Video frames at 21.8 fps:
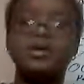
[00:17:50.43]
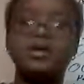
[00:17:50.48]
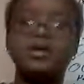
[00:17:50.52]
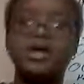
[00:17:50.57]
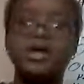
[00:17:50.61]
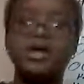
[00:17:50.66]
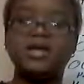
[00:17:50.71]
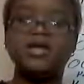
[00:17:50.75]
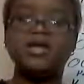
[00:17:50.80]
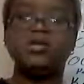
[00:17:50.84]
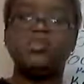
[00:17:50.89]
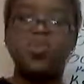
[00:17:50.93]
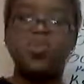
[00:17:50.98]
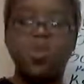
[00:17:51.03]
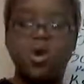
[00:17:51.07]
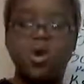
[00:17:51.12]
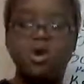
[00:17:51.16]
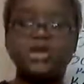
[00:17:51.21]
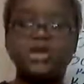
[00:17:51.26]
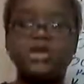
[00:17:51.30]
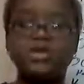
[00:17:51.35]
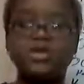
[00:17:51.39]
Like you
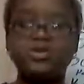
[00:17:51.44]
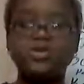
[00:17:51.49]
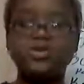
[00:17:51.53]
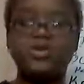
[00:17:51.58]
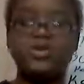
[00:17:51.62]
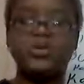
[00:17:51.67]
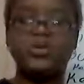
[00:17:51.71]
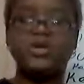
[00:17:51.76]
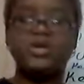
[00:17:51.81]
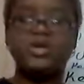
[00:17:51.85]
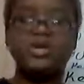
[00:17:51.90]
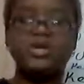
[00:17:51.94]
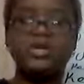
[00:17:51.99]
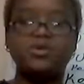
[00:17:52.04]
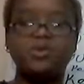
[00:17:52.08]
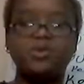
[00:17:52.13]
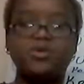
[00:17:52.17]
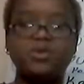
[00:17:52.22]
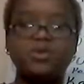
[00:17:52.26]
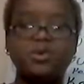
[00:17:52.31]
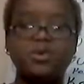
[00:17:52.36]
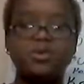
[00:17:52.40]
walk in your
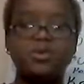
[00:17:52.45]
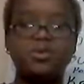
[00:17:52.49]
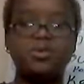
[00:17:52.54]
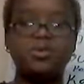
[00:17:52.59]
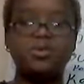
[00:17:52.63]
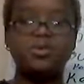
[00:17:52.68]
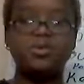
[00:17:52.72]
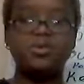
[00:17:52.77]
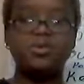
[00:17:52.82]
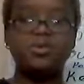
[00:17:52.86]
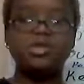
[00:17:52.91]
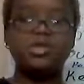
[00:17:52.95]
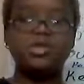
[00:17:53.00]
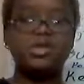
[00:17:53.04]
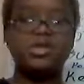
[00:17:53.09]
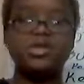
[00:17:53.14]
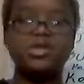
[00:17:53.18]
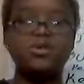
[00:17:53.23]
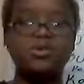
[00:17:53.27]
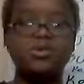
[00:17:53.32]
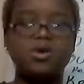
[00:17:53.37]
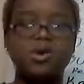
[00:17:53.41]
kid room, you
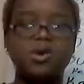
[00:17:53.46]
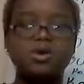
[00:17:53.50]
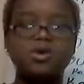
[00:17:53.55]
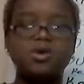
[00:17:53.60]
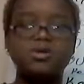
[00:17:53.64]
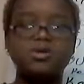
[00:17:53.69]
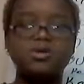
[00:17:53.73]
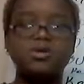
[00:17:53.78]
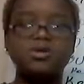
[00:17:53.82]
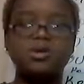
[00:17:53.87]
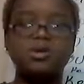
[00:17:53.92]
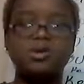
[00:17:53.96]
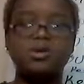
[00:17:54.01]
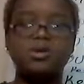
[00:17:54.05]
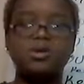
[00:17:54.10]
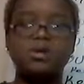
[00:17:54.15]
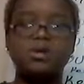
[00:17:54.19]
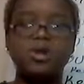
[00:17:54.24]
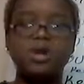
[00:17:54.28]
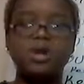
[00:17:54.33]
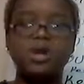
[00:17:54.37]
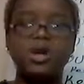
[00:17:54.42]
then knock on the
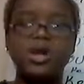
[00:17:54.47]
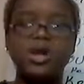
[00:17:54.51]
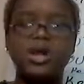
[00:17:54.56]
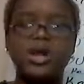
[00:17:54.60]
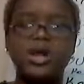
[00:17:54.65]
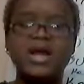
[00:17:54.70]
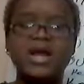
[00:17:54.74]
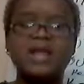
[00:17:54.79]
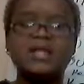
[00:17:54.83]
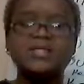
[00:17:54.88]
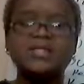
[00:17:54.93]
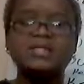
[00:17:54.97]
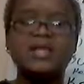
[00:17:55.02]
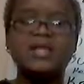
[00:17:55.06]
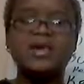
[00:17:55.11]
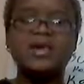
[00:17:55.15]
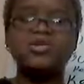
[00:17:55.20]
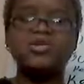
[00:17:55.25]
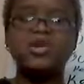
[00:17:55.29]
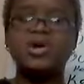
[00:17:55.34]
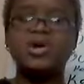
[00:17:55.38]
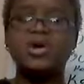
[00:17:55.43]
door, and they
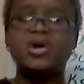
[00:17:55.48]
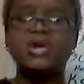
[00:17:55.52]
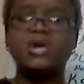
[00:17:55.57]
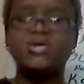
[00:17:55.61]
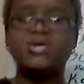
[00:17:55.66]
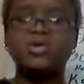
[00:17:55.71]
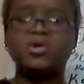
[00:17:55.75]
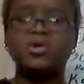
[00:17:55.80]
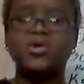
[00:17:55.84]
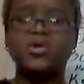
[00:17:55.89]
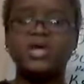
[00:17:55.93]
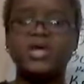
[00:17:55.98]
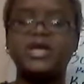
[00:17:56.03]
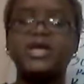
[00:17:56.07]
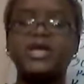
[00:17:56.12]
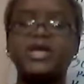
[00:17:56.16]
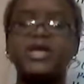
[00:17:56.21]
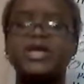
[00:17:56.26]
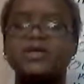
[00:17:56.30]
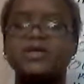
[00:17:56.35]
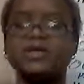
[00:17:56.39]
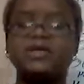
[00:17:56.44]
start talking,
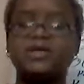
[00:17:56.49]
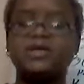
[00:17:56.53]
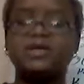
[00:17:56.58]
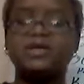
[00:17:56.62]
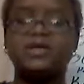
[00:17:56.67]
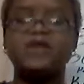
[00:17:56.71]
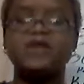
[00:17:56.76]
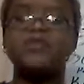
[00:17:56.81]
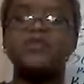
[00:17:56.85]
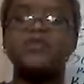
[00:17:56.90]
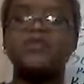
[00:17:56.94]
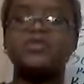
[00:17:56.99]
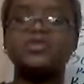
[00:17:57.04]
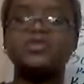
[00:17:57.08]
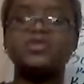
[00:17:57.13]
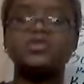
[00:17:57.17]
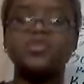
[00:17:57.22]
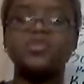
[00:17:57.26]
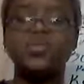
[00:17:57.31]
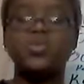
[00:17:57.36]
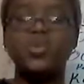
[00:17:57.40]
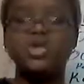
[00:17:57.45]
and they're nervous.
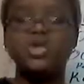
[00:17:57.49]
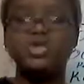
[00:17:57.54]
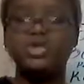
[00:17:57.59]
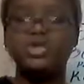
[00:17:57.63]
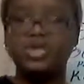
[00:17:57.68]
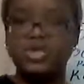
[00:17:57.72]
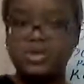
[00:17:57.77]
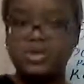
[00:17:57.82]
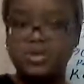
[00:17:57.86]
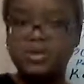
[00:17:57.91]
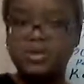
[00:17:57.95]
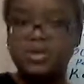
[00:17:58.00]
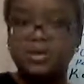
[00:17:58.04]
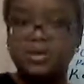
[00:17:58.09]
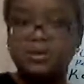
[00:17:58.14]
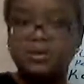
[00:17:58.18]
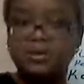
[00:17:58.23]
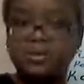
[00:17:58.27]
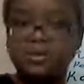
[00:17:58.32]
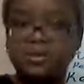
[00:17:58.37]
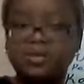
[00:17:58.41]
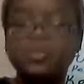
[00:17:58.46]
What are you gonna think?
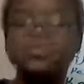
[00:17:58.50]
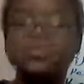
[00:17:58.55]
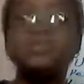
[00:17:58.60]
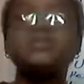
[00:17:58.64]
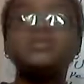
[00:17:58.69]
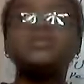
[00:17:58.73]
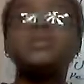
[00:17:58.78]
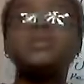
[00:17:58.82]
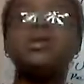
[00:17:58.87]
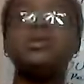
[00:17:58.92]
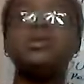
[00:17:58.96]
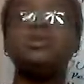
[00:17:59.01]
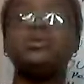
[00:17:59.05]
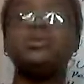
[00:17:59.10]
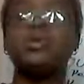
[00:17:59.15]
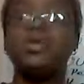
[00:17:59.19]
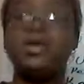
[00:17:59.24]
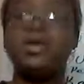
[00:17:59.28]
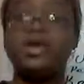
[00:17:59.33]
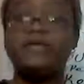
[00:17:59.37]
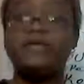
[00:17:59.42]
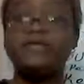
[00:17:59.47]
You're gonna start
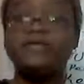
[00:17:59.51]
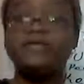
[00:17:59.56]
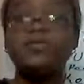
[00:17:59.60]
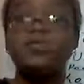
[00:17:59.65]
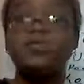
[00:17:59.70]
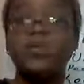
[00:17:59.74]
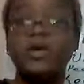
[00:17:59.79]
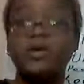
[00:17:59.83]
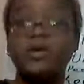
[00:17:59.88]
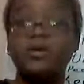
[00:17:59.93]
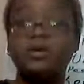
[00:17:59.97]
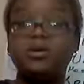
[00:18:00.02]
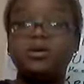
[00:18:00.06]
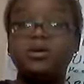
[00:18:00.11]
looking everywhere.